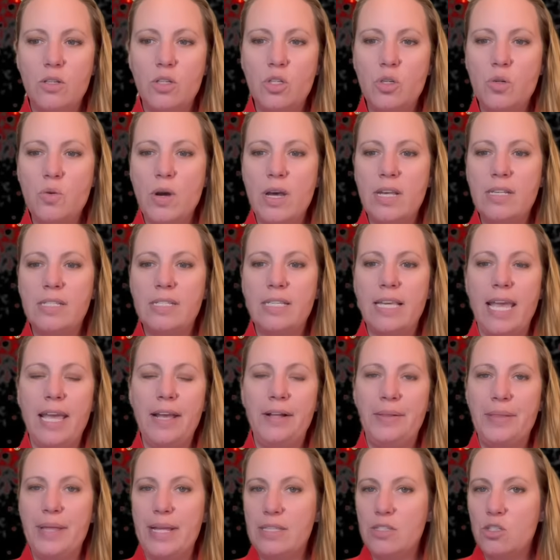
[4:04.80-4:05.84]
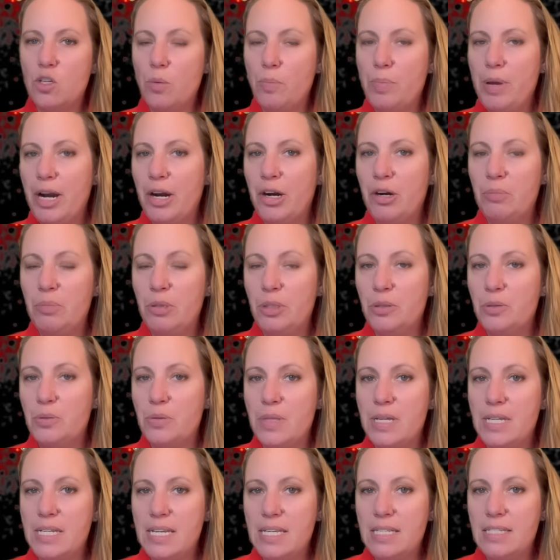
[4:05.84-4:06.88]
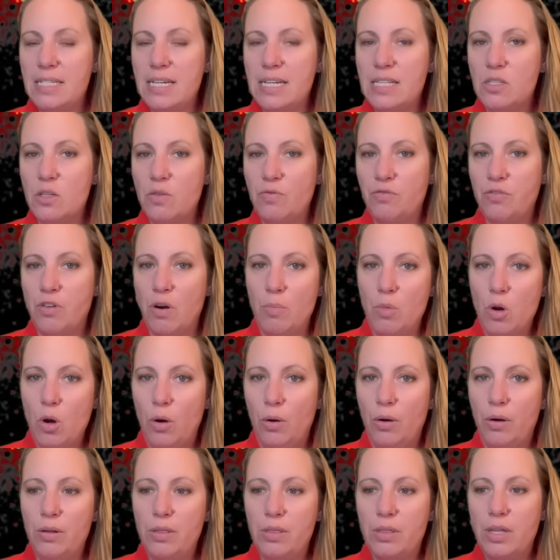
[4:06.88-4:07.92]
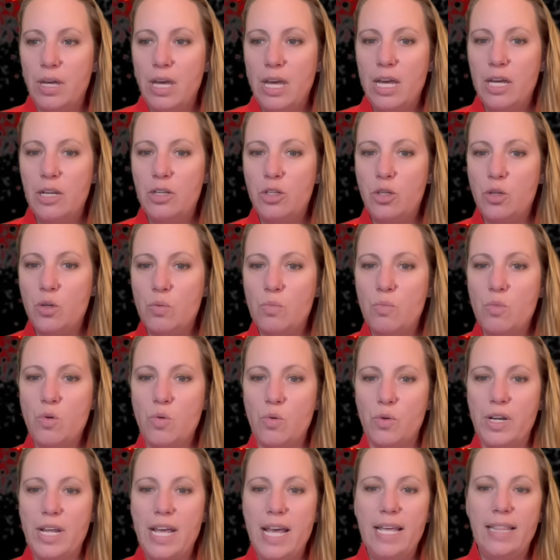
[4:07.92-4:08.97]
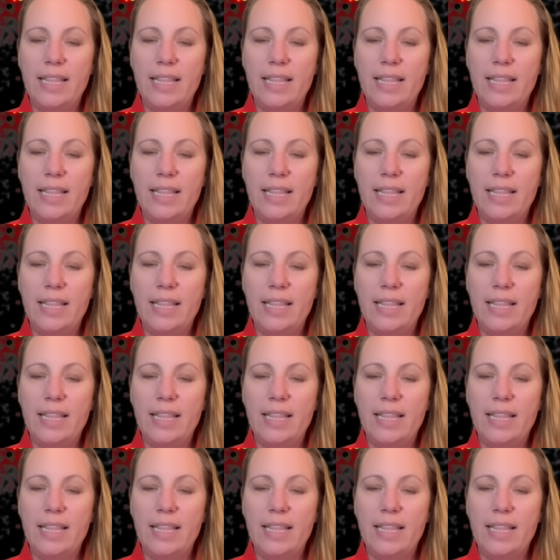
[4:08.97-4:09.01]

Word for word: to a scale that's comparable to the distance from Earth to moon,